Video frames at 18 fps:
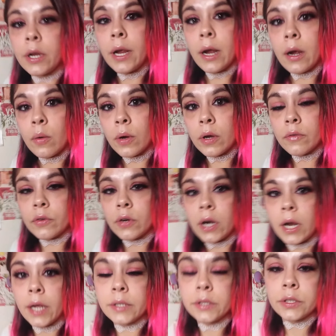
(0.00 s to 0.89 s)
However,
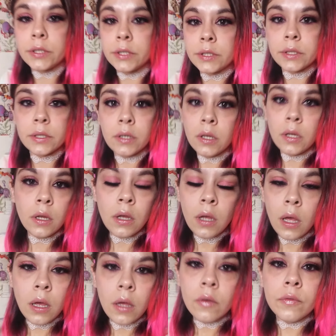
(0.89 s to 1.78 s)
I just,
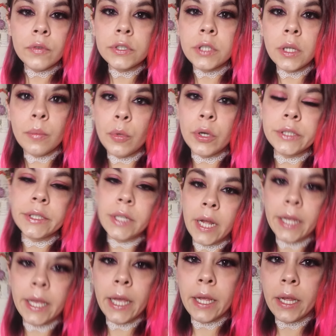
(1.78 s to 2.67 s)
for some reason
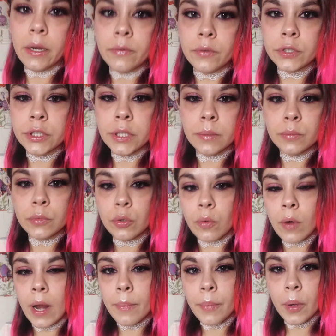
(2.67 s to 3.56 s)
I can't ever seem to
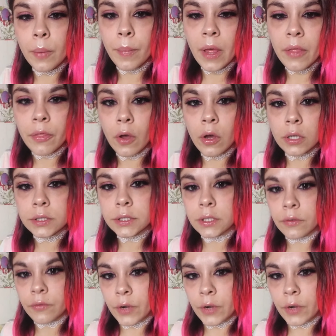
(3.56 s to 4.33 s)
wrap up my thoughts in a